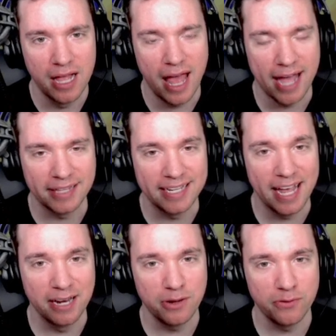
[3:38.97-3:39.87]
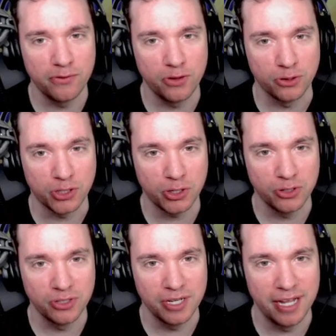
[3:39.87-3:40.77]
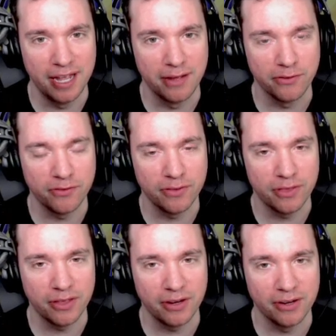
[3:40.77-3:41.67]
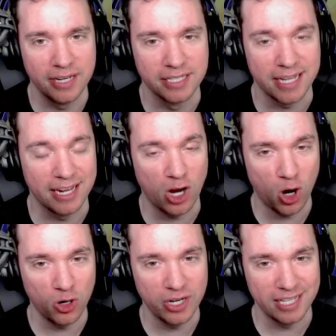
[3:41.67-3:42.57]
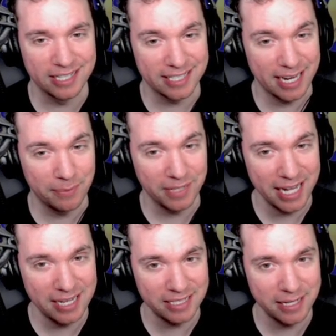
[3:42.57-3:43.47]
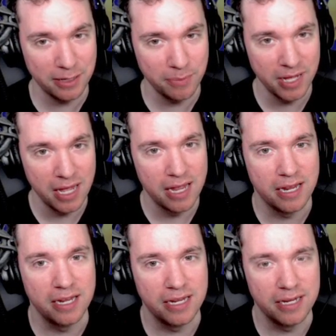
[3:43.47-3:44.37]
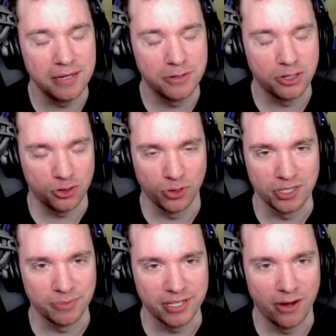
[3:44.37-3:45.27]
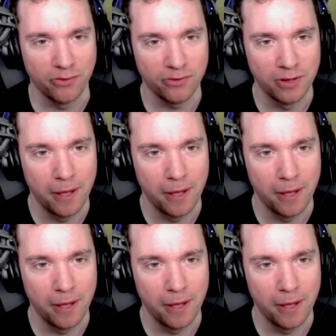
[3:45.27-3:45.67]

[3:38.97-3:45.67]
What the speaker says: At the end of your turn, if there is a card in the same lane as him, he destroys himself.